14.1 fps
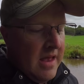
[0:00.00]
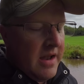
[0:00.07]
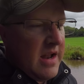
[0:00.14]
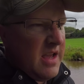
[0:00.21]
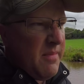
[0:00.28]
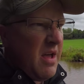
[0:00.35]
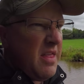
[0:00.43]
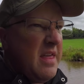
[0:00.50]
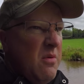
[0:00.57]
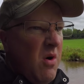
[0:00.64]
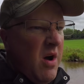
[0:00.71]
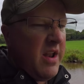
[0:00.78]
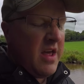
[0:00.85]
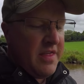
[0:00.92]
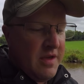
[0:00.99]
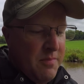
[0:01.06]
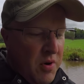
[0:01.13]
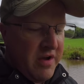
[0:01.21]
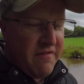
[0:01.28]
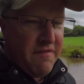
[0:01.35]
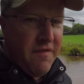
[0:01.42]
Now you might think, why on earth are you
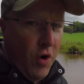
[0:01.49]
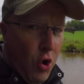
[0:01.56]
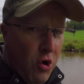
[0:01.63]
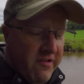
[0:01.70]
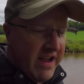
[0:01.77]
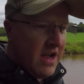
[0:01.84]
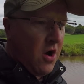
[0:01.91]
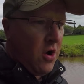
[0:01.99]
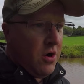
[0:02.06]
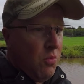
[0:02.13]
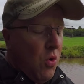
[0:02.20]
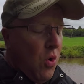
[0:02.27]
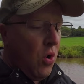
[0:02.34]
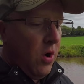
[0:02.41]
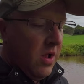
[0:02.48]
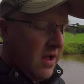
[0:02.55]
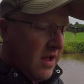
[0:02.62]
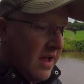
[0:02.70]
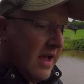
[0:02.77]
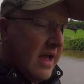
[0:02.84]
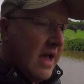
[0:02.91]
putting flooring on a wall?
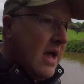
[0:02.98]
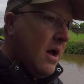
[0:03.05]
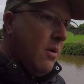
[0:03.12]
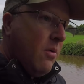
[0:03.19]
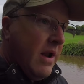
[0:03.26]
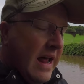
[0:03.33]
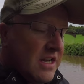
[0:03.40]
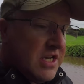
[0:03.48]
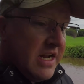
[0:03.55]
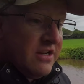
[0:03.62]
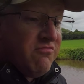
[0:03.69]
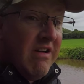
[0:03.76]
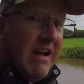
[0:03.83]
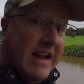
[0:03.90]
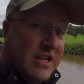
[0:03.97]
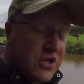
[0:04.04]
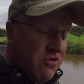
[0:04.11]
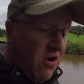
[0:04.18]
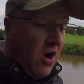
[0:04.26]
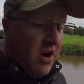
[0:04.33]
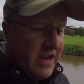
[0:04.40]
Well, actually it's really
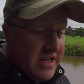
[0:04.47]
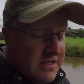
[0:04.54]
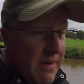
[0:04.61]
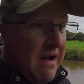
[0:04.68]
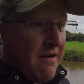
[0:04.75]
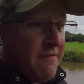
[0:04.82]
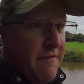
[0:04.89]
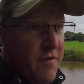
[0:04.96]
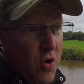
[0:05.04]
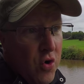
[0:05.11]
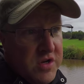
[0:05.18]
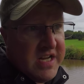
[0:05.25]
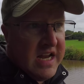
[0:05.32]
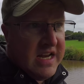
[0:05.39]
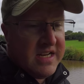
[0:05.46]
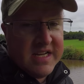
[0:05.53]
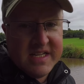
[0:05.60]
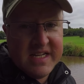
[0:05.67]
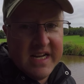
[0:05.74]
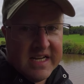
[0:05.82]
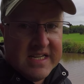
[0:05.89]
strong. It's about 14 to
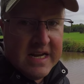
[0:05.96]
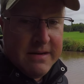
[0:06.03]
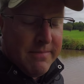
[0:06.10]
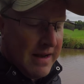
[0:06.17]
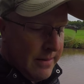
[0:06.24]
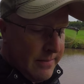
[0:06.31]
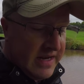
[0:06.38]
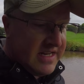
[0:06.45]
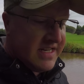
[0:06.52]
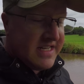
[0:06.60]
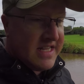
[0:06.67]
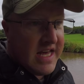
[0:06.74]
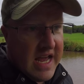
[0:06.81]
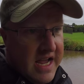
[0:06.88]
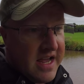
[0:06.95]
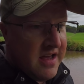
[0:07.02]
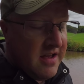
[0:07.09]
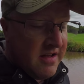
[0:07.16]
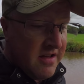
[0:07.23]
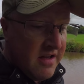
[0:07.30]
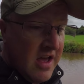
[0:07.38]
16 millimetres thick
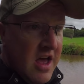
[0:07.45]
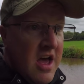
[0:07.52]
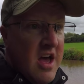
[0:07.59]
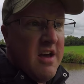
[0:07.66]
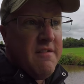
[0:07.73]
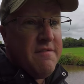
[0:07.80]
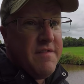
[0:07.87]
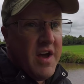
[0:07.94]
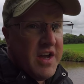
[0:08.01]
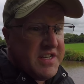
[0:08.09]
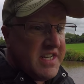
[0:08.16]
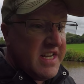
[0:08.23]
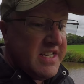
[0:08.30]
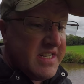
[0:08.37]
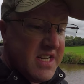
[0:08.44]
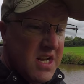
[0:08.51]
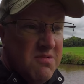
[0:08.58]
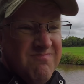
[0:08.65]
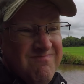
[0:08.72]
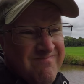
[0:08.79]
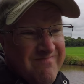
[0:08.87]
versus
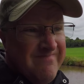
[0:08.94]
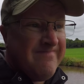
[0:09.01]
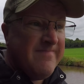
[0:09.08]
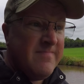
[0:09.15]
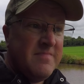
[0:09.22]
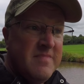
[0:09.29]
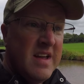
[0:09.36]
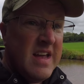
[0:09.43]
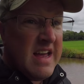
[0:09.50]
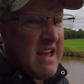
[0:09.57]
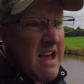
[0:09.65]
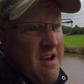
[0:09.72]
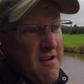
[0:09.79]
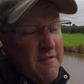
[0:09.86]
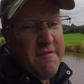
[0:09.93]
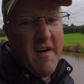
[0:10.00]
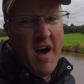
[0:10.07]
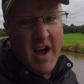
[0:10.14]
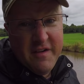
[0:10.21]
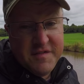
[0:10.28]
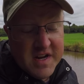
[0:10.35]

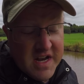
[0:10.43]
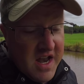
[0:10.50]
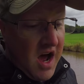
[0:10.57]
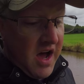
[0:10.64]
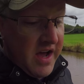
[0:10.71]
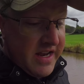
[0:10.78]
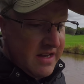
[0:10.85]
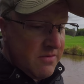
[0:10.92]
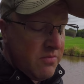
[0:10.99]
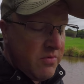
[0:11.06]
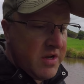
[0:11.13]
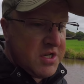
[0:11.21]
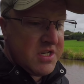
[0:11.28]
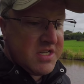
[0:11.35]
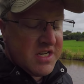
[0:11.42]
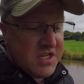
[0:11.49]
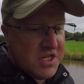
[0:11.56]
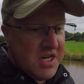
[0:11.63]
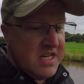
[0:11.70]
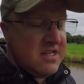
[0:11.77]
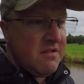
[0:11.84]
5 to 9, which is a
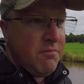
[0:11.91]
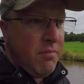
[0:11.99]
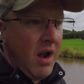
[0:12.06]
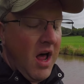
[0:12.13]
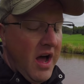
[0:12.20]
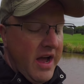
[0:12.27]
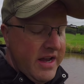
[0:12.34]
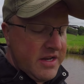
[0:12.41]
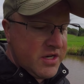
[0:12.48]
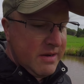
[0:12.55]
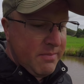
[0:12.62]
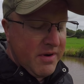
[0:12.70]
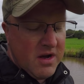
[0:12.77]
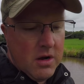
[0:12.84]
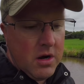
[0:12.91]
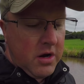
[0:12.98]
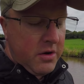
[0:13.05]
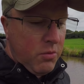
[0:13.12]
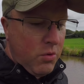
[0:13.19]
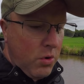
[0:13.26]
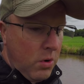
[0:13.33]
sheet of ply typical on
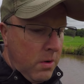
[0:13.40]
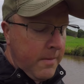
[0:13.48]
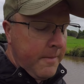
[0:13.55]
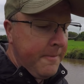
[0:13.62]
a wall.